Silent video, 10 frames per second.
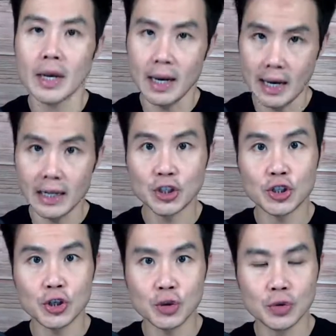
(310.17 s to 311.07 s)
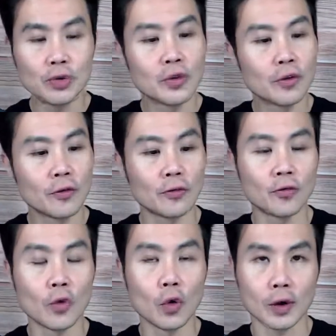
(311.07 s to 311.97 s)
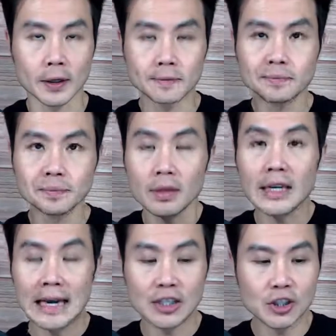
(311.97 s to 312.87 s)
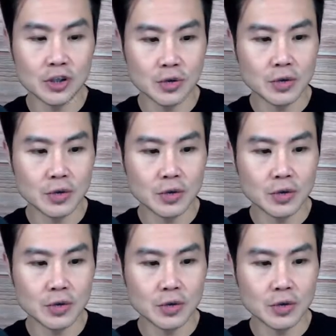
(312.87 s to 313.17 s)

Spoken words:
and H2 for the H2